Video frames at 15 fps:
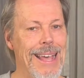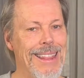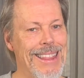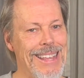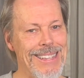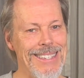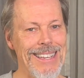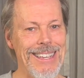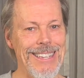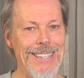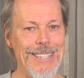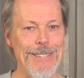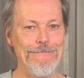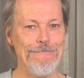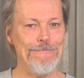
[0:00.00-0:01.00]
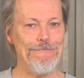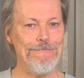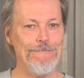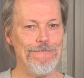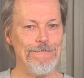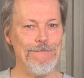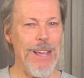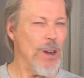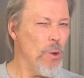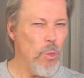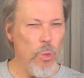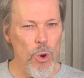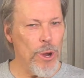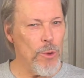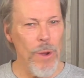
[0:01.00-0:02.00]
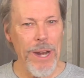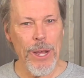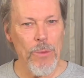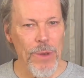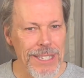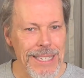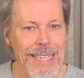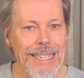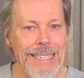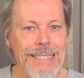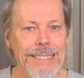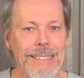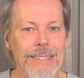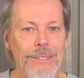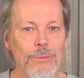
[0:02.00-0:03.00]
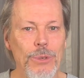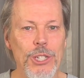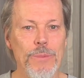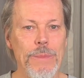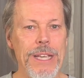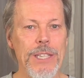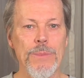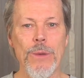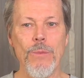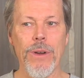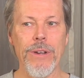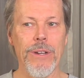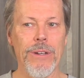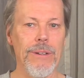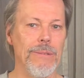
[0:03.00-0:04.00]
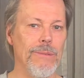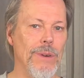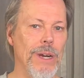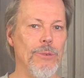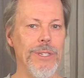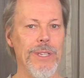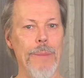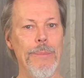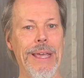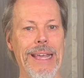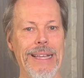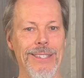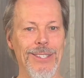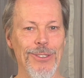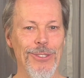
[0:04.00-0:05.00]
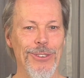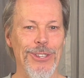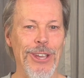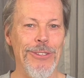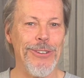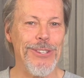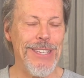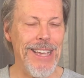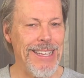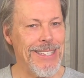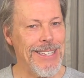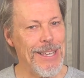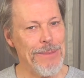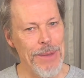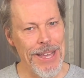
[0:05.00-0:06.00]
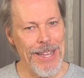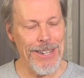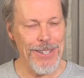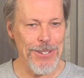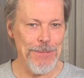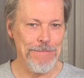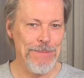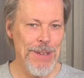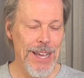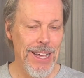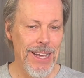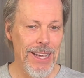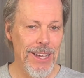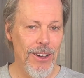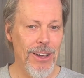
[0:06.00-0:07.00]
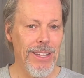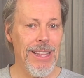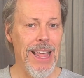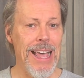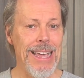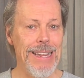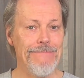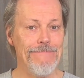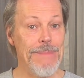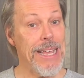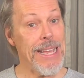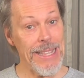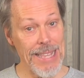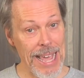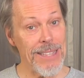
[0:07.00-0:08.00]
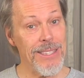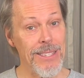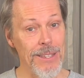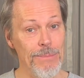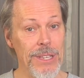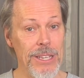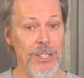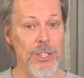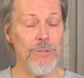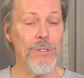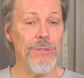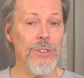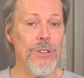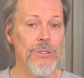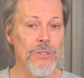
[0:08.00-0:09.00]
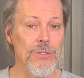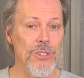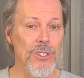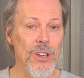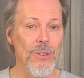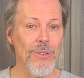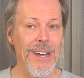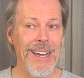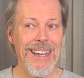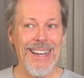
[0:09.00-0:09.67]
This is an award-winning whiskey, which makes me wonder what it was up against in those other tasting panels. Online, it gets some decent reviews, so